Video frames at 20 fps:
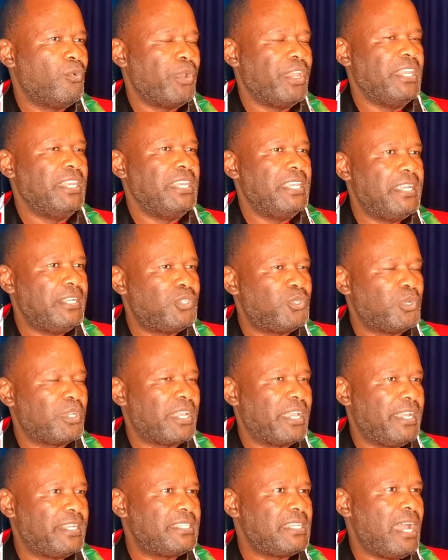We need to
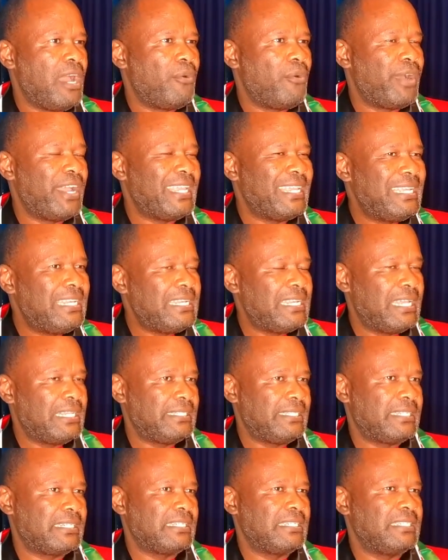get our
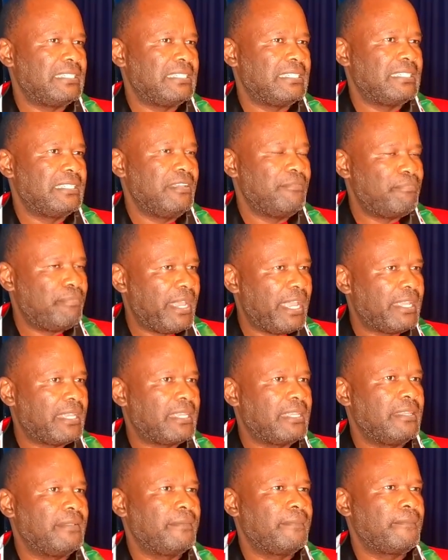industries
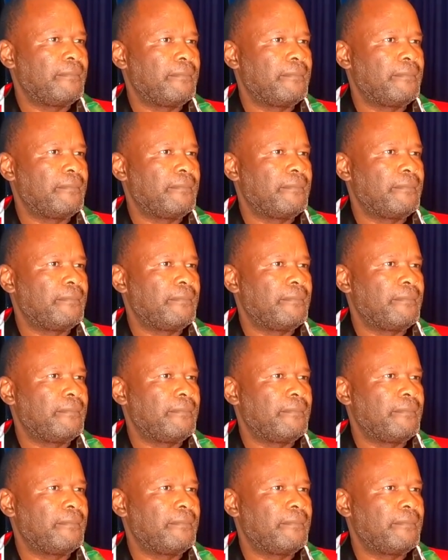back.